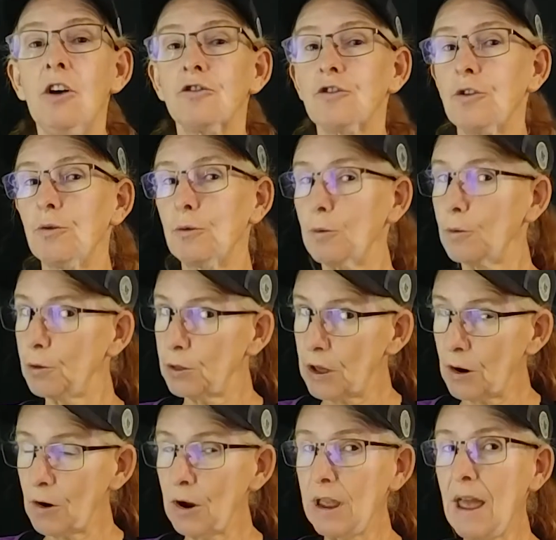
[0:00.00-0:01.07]
So
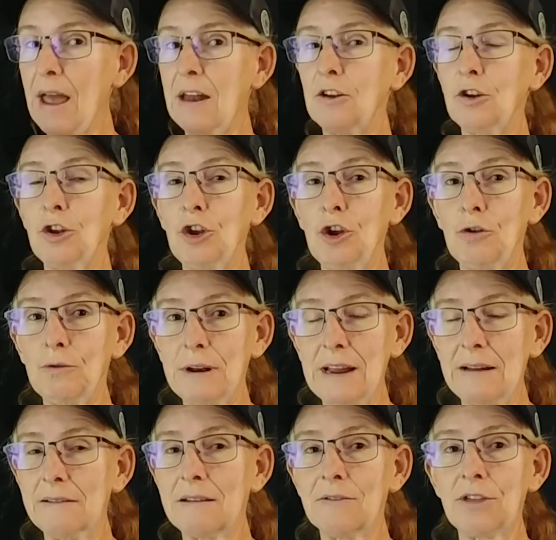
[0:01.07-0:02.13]
there again, you
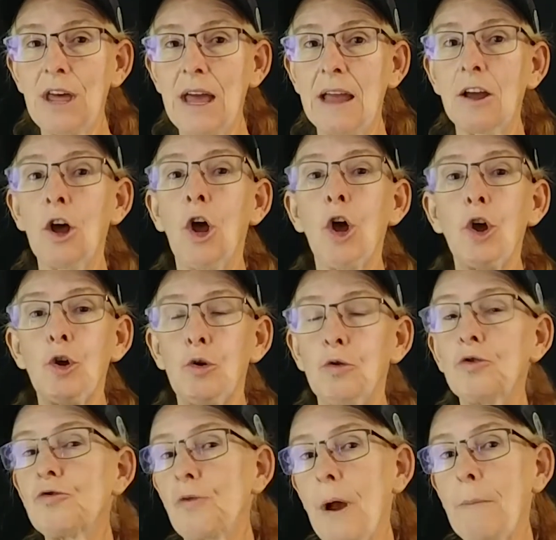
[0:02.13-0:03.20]
need to think
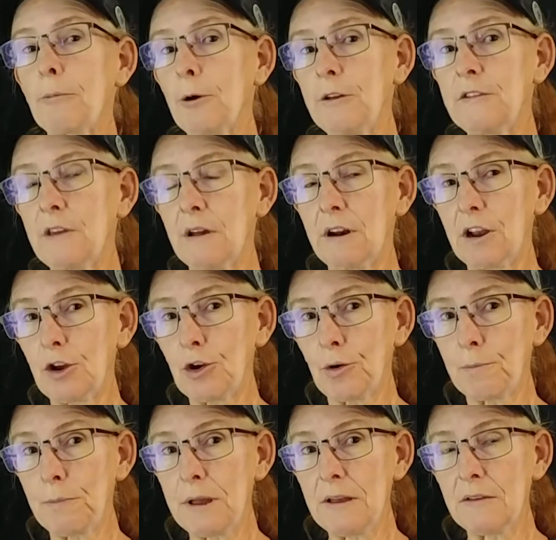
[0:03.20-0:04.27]
who's representing your
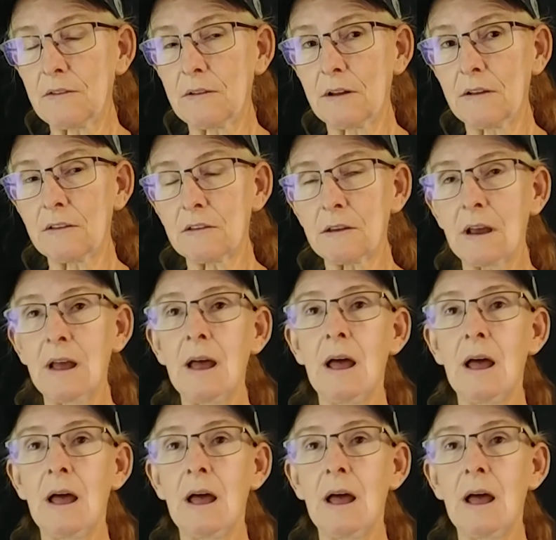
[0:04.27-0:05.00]
business.